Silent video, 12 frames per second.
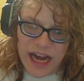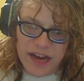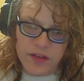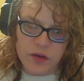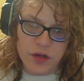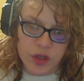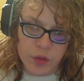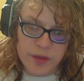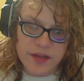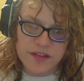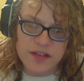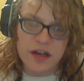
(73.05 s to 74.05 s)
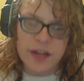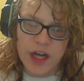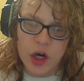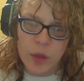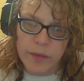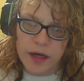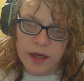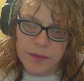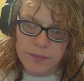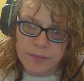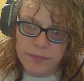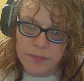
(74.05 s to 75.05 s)
either Ewing sarcoma
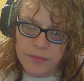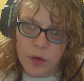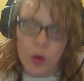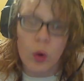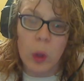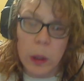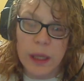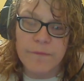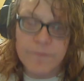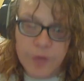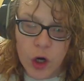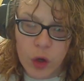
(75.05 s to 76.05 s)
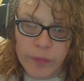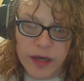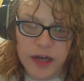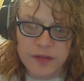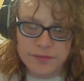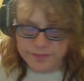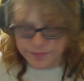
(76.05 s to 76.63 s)
or lymphoma,